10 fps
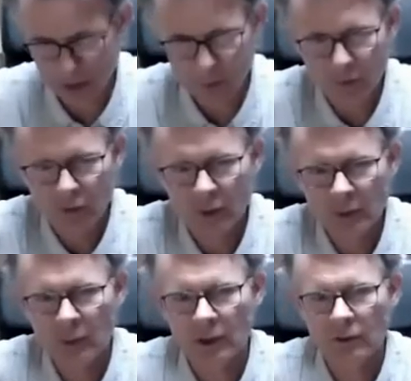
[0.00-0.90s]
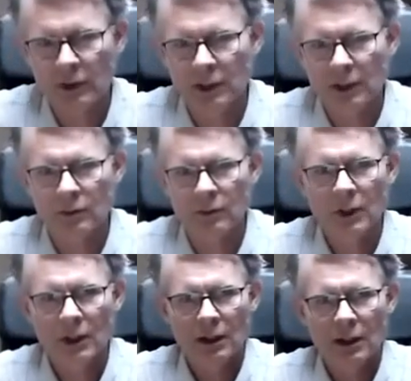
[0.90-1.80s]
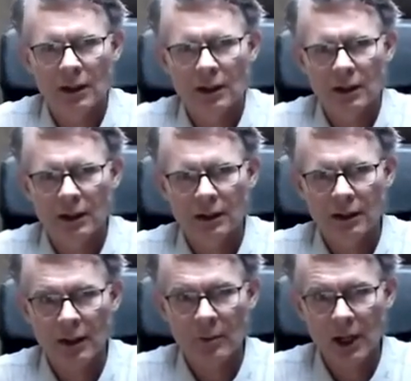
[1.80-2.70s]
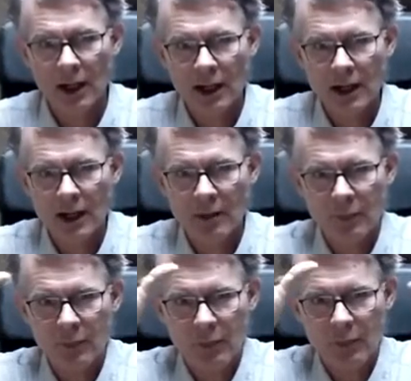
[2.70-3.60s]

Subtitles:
come from the perineum, come up,